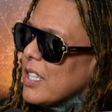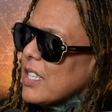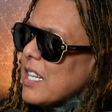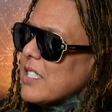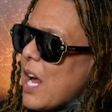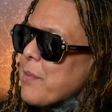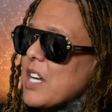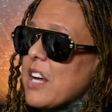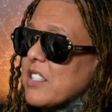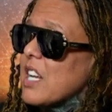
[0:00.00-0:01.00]
Less That's
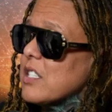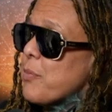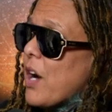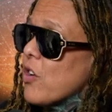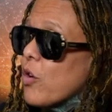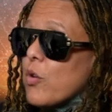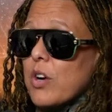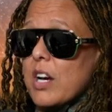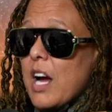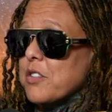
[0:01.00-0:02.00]
damage. Amazing. I sense bare
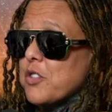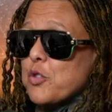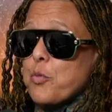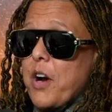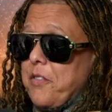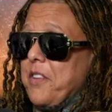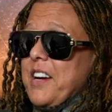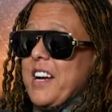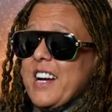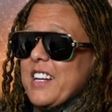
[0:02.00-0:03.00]
knuckle, and I yeah. swear,
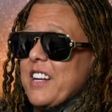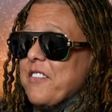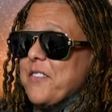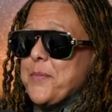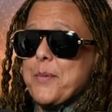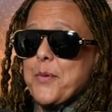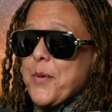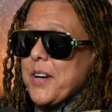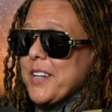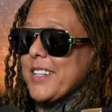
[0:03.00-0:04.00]
yeah. if people
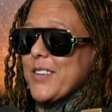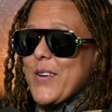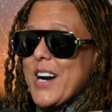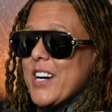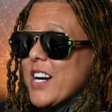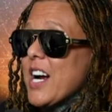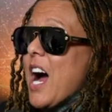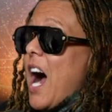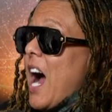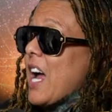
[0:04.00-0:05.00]
want to inquire,
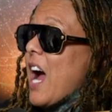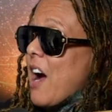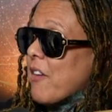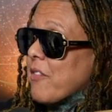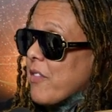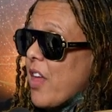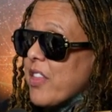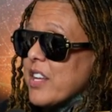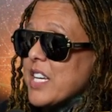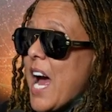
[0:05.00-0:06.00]
yeah. I have
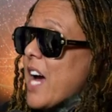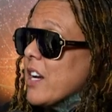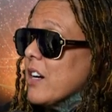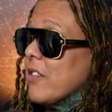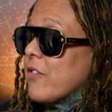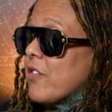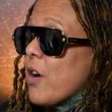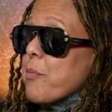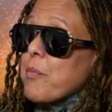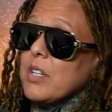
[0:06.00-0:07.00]
the data
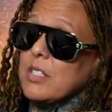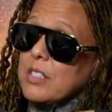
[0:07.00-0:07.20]
from